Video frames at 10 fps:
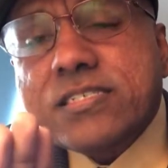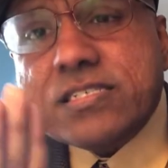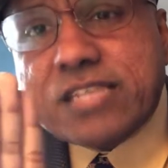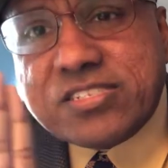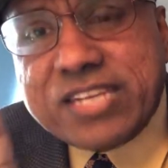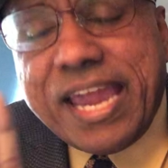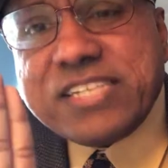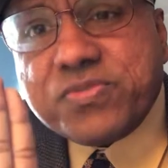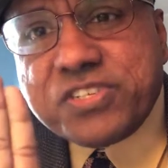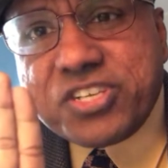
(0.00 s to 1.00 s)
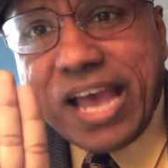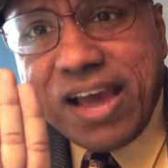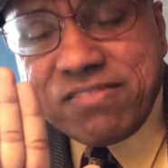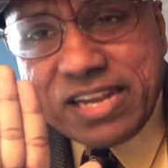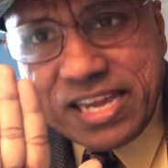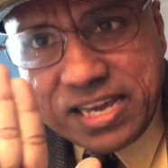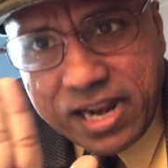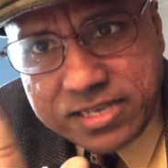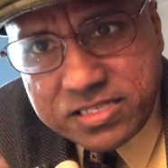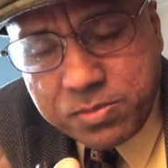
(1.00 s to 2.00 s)
the states which have
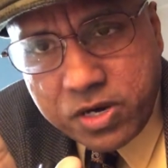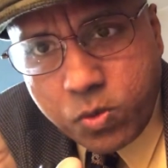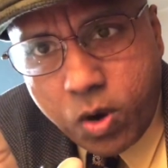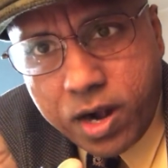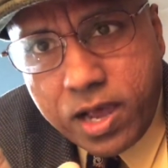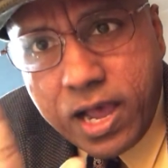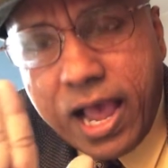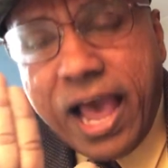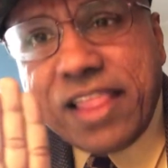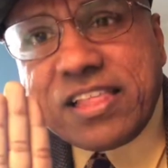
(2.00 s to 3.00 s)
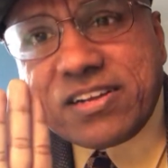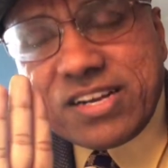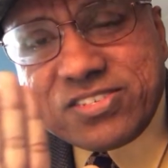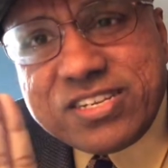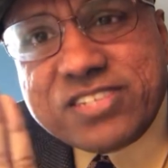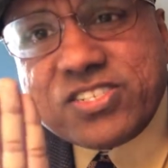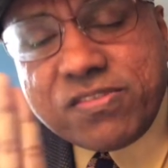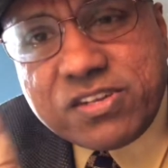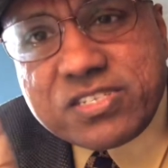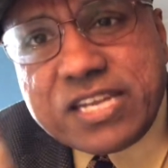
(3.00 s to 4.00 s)
legalized the marijuana and the residents
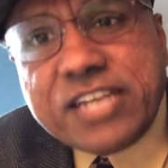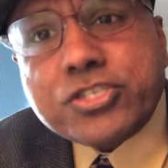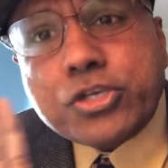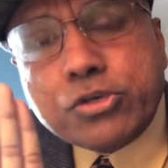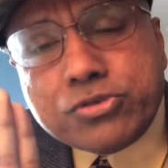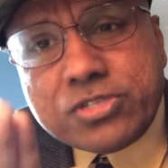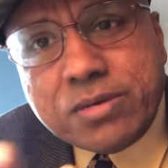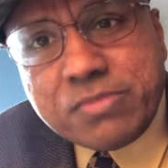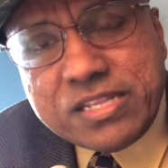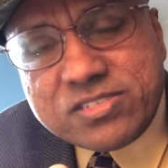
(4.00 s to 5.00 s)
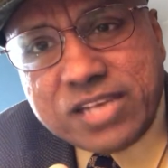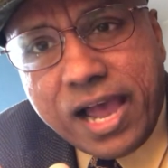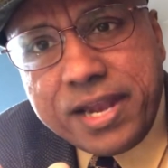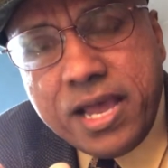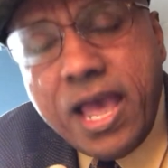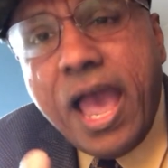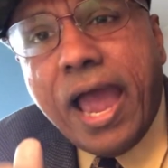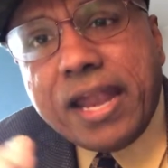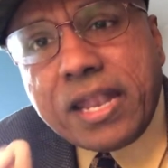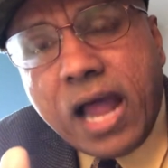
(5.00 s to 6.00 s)
of the states use them inside
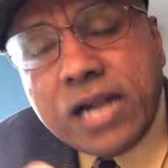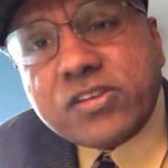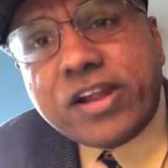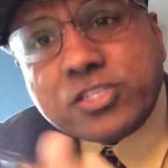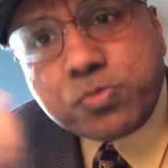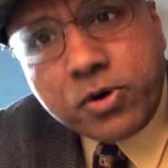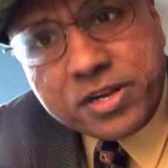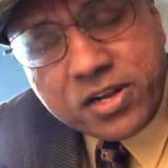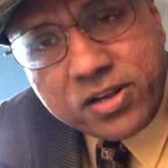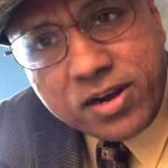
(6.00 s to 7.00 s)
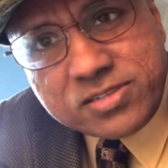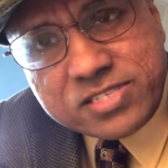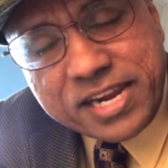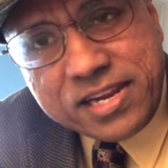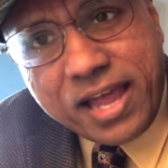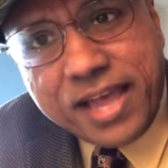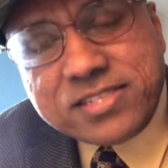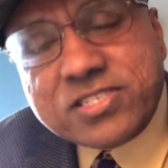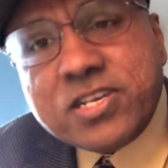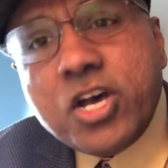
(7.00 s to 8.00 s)
and not transport it across state
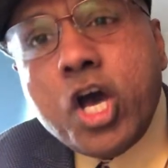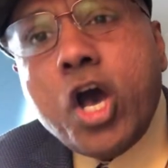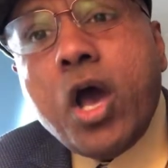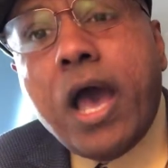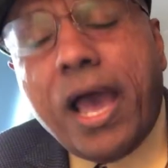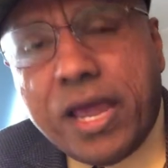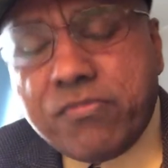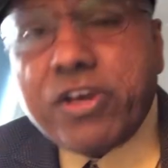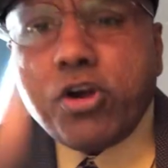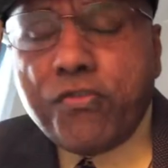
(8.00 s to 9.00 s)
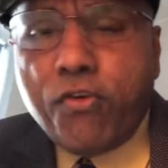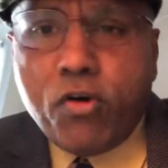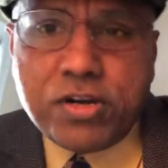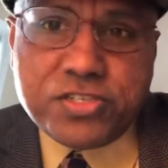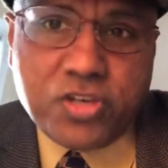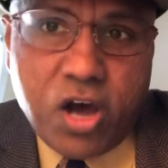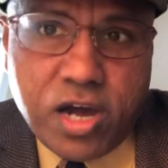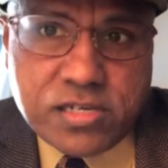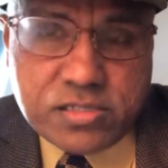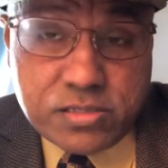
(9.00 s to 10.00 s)
lines. And we're going to focus
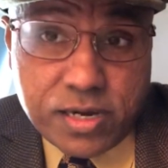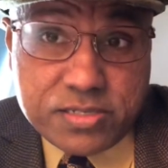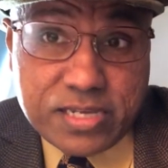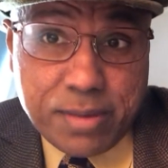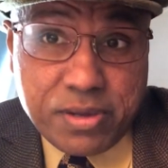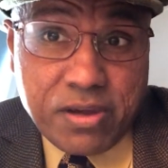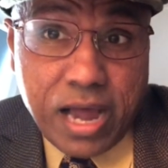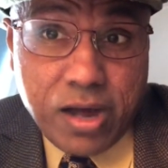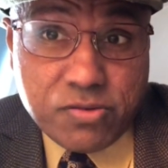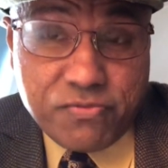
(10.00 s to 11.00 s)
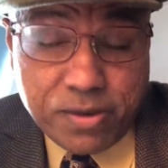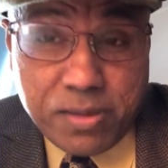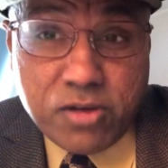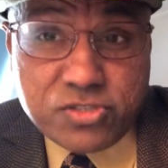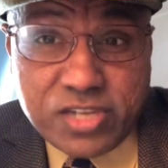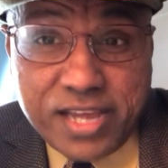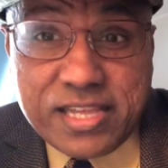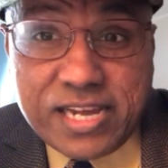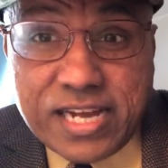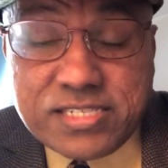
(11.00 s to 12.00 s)
on drugs coming out from outside
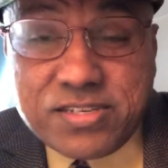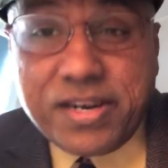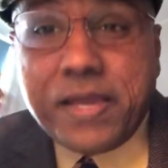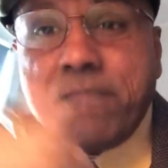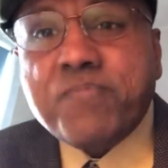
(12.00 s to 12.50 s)
the country.